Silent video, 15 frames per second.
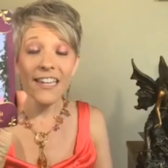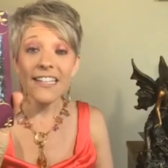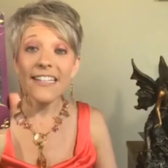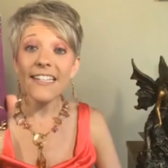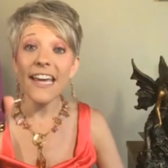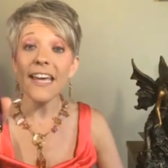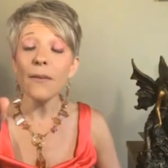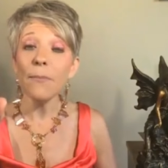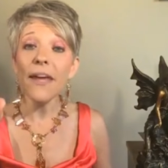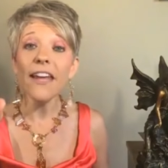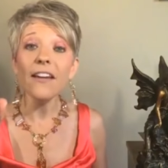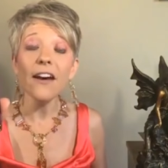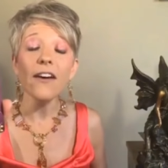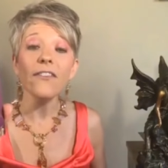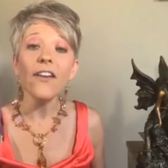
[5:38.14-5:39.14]
Debt paid
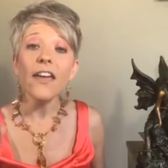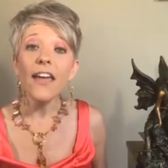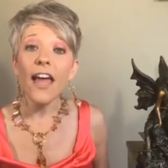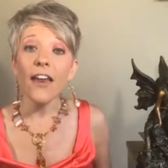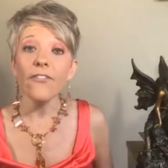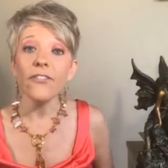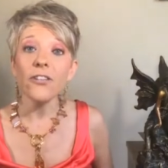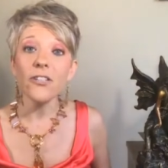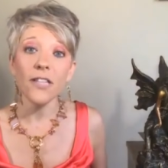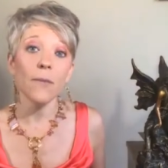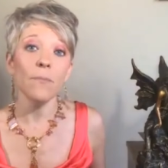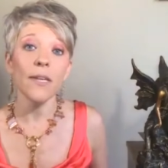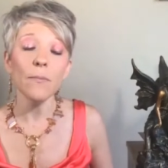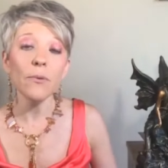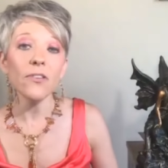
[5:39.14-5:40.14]
off. And for some
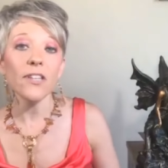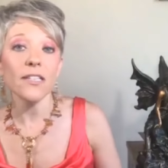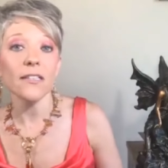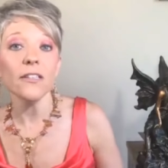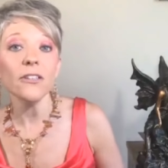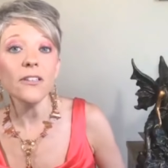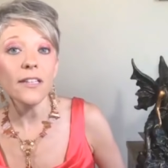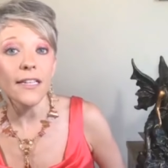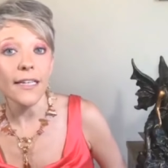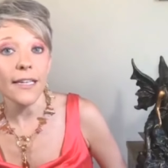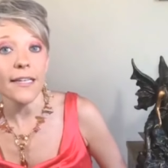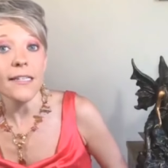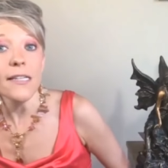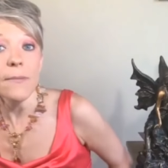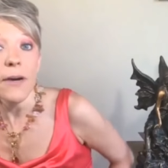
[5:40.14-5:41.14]
people, this literally
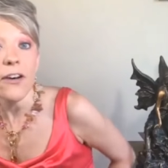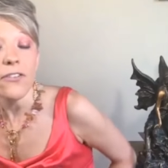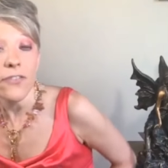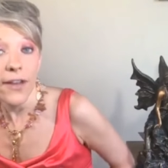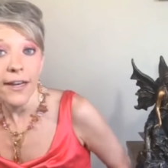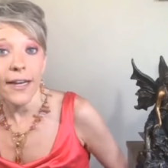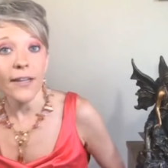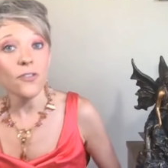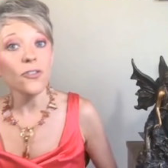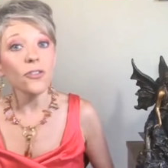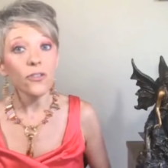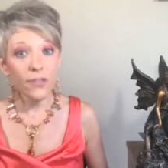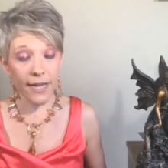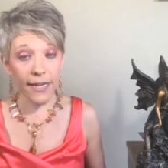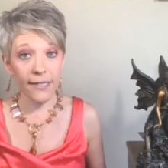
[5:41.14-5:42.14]
is about financial
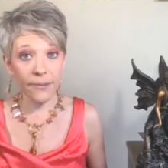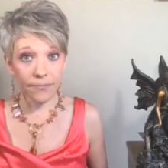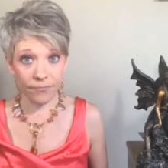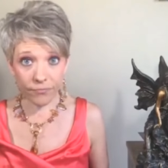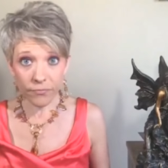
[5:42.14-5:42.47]
debt.